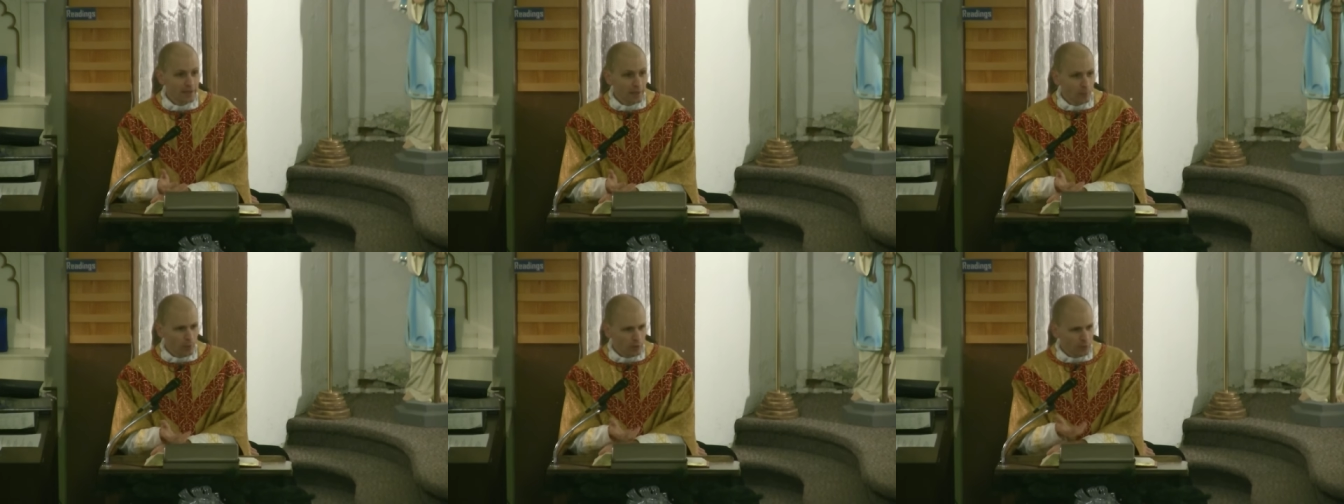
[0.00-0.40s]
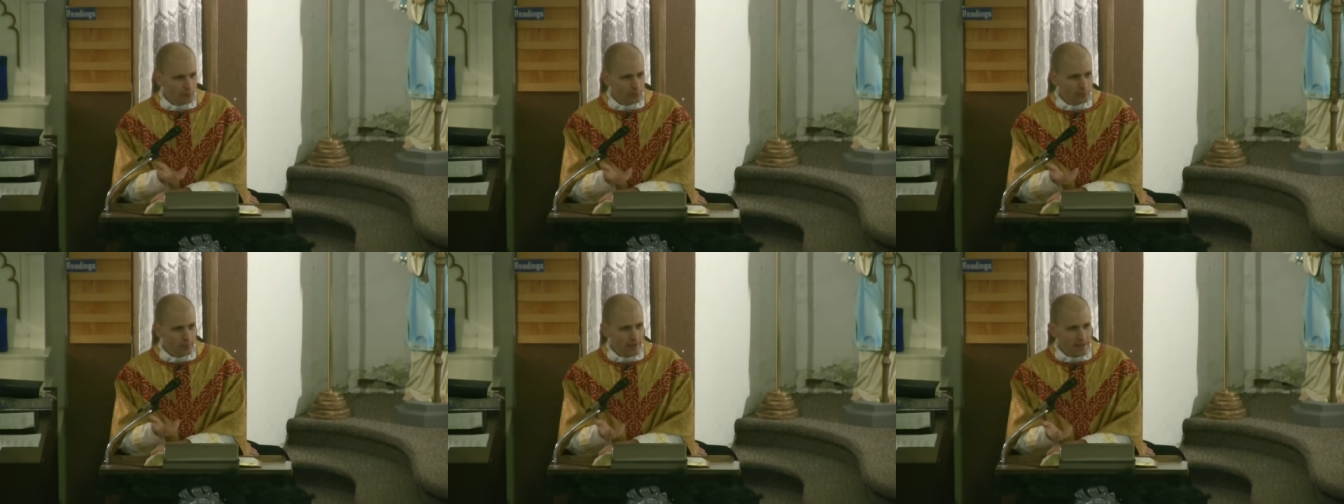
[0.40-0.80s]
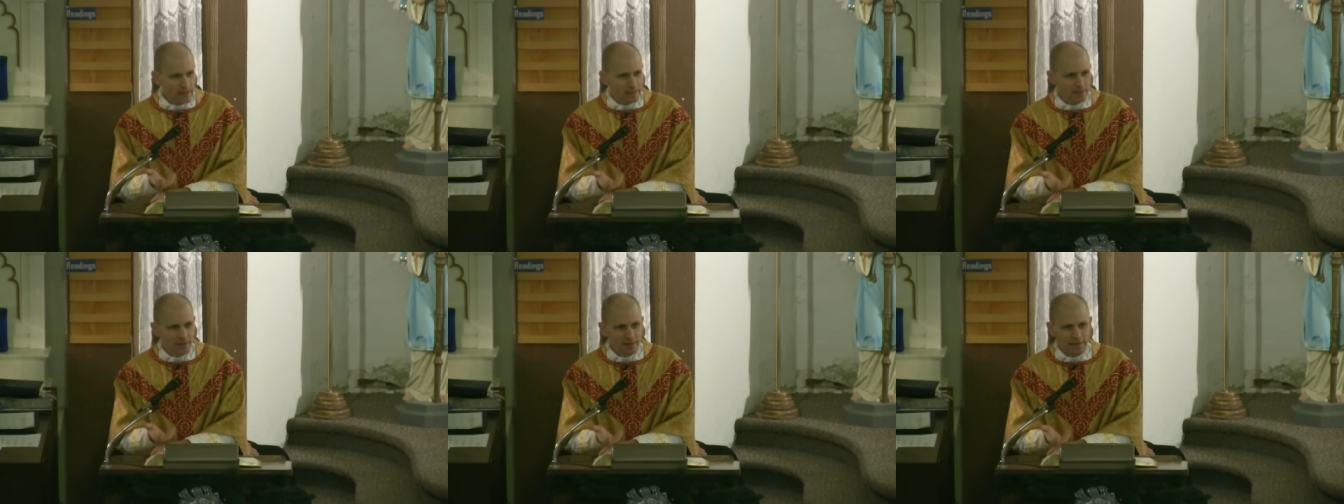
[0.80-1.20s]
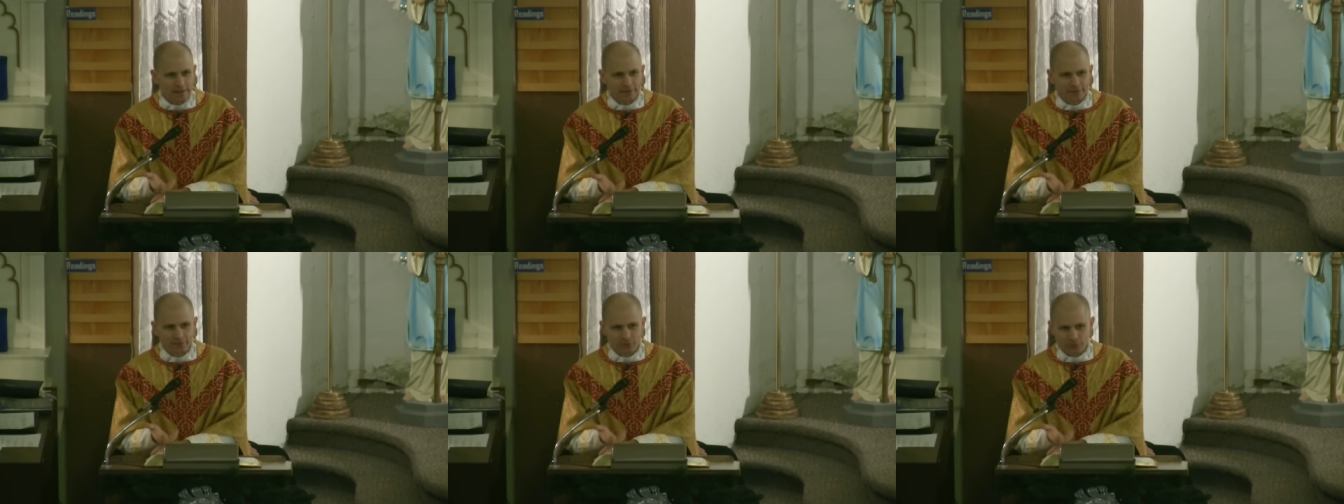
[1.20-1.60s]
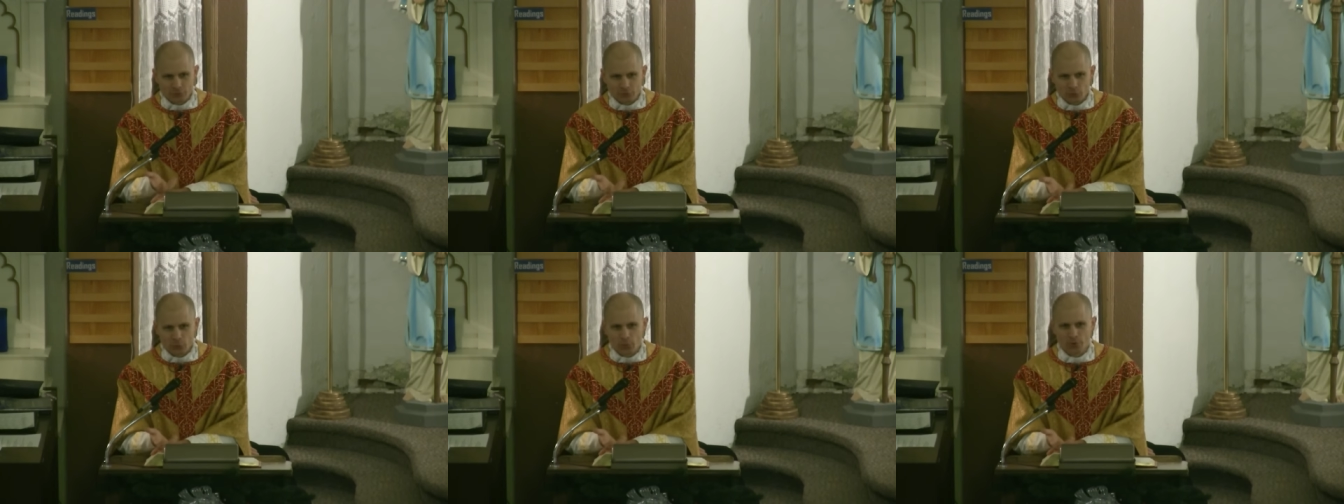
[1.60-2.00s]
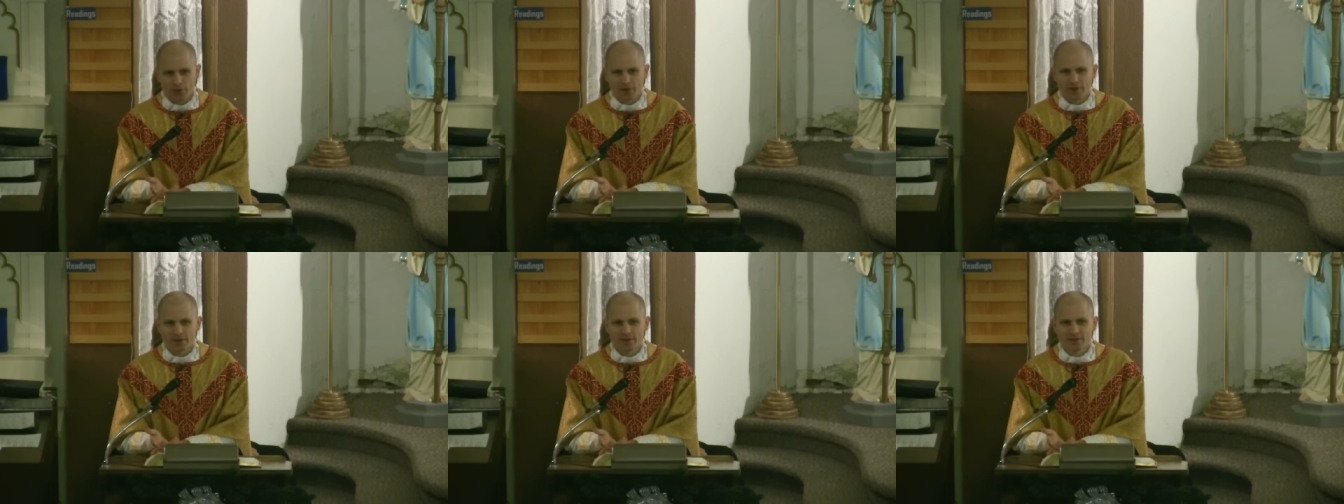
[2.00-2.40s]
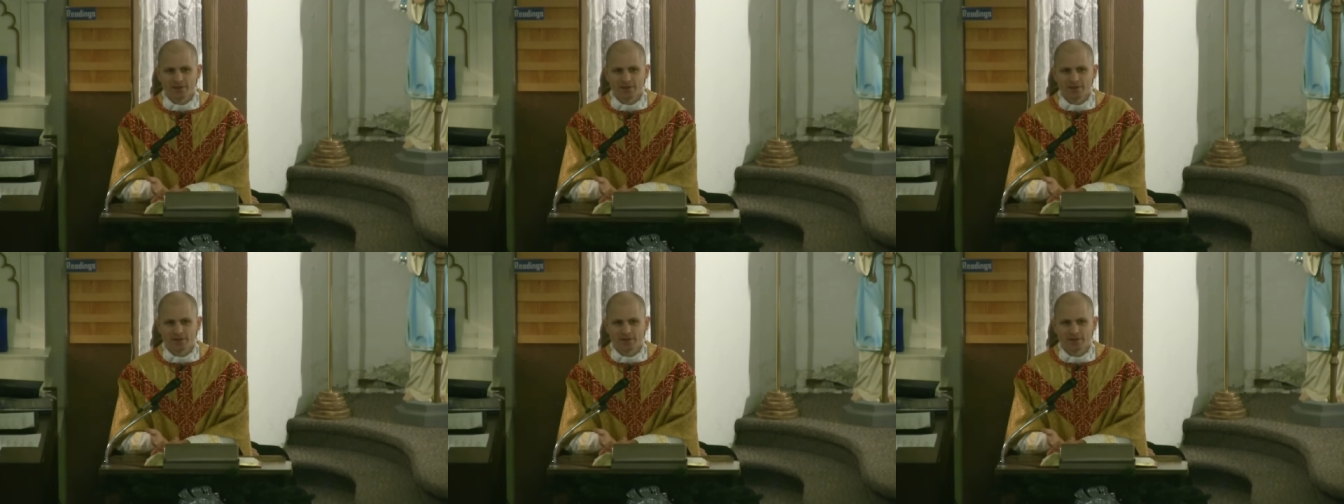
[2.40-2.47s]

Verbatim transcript: And one of those main things is joy.